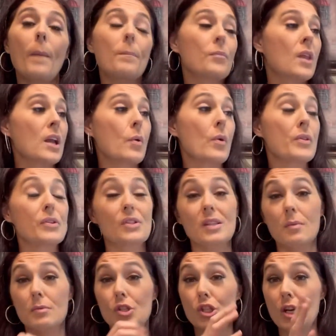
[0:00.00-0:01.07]
like with
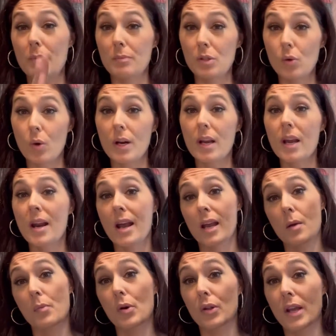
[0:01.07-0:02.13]
some chips on it, and I
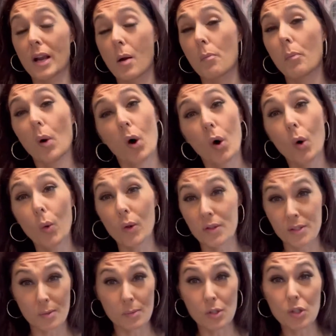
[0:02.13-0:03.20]
could put like a bowl with
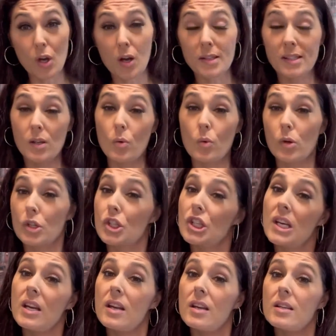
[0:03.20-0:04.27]
some salsa or
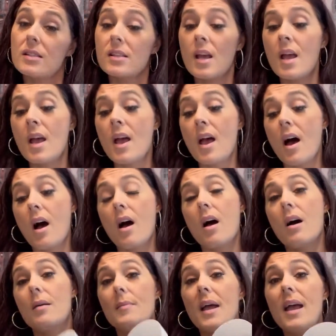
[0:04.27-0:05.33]
cheese.
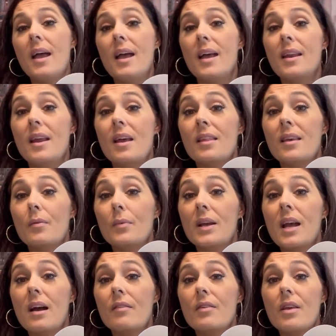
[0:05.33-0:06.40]
And then we
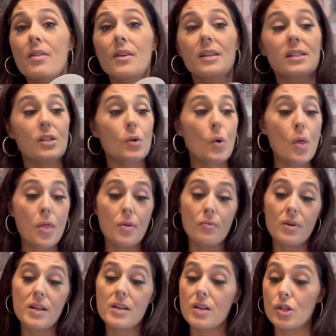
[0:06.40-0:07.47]
have this little
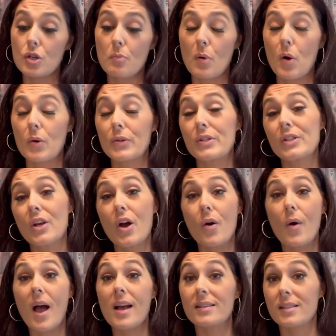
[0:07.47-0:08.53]
three dish bowl. So
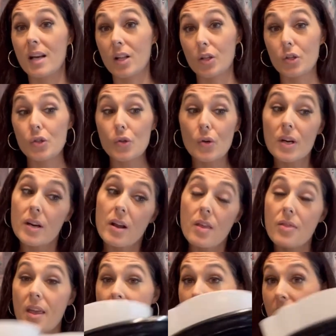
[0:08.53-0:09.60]
at Dollar Tree,
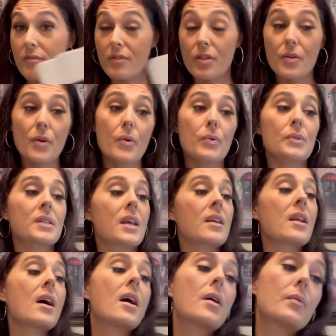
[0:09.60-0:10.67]
they have those and
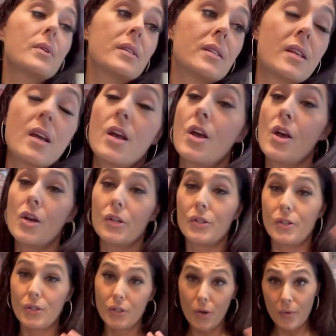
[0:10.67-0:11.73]
I was
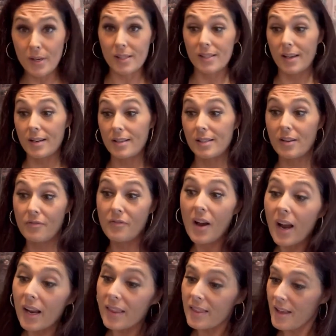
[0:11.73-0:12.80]
so excited to
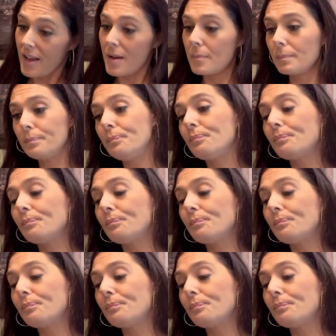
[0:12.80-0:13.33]
find them.